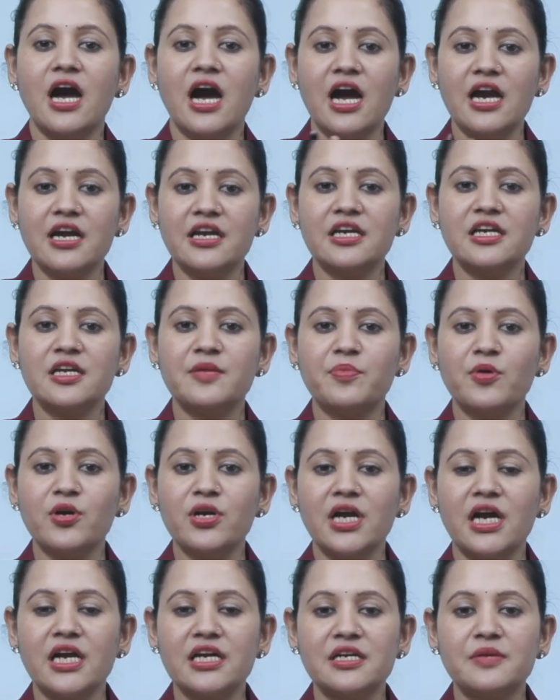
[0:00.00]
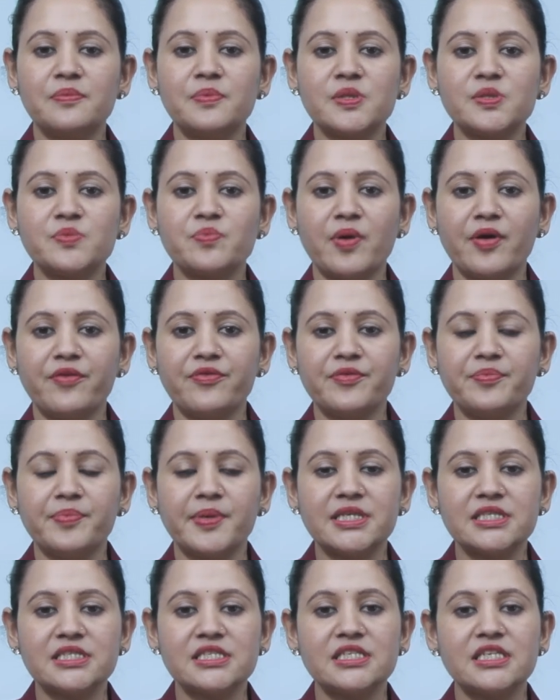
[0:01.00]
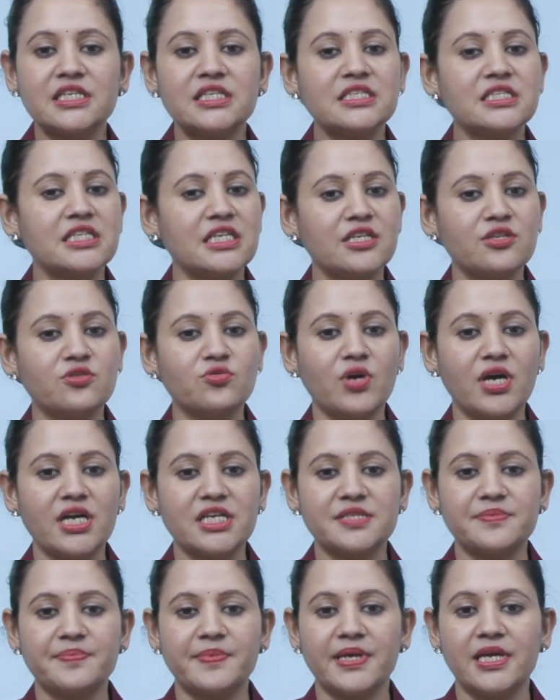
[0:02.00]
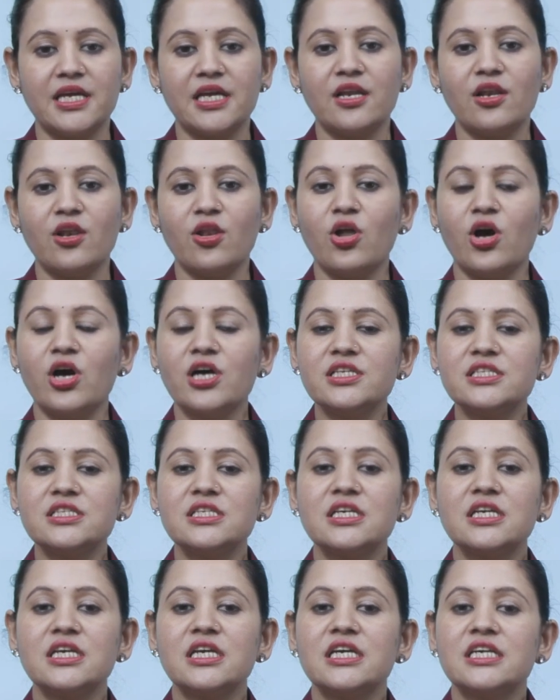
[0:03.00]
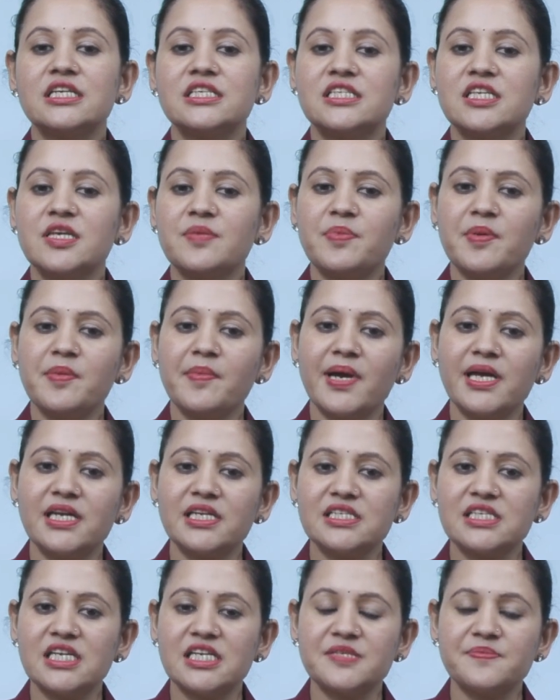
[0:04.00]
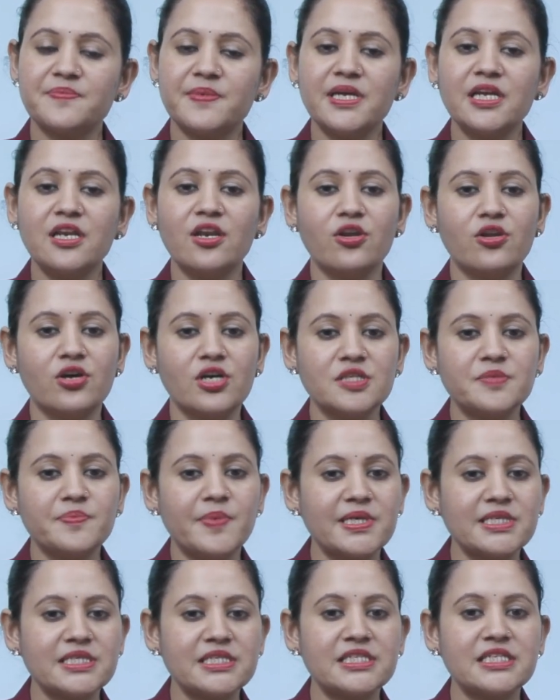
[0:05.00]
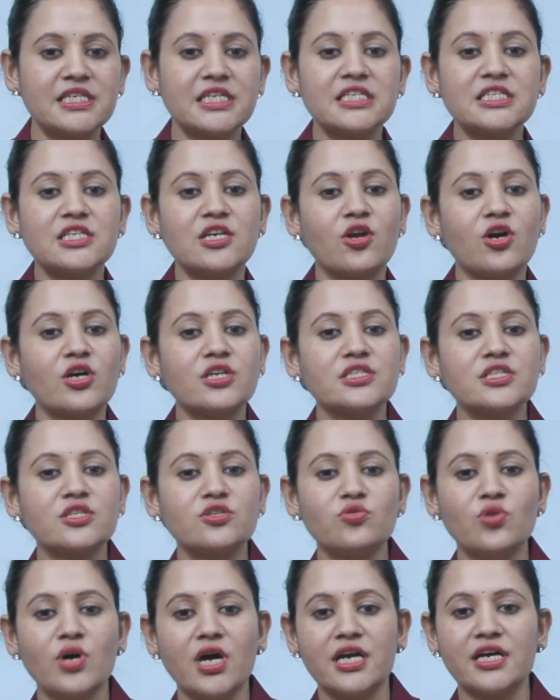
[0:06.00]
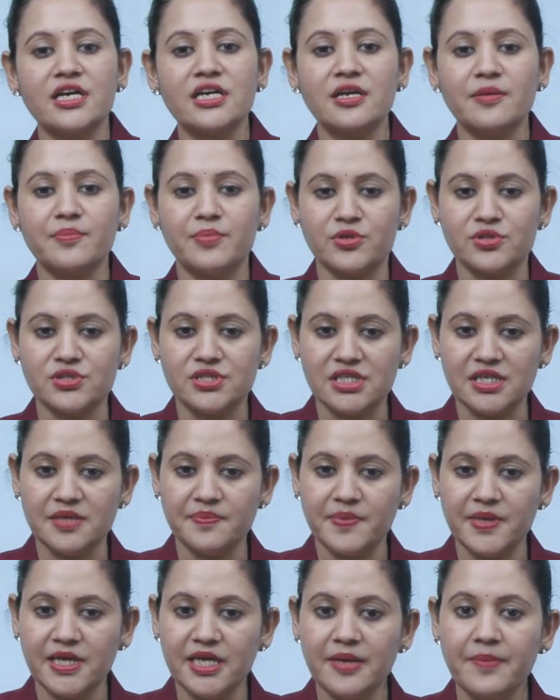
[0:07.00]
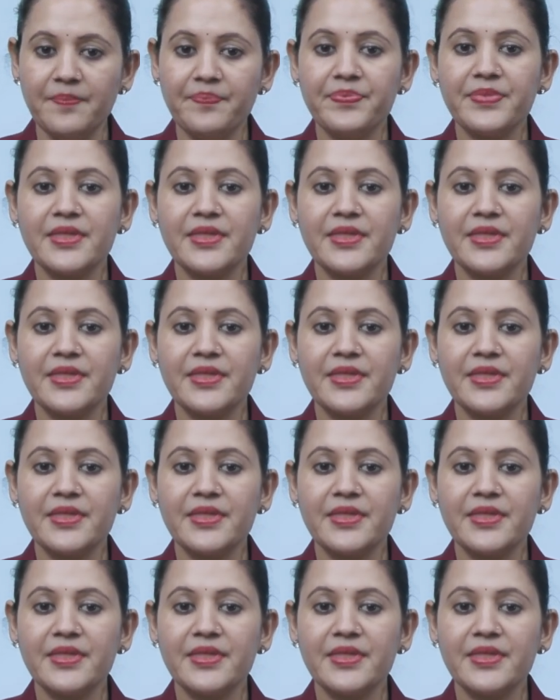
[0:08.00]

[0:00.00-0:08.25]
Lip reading: 100 upon 100 plus profit percentage into SP. Loss CP minus SP, loss percentage, loss into 100 upon CP.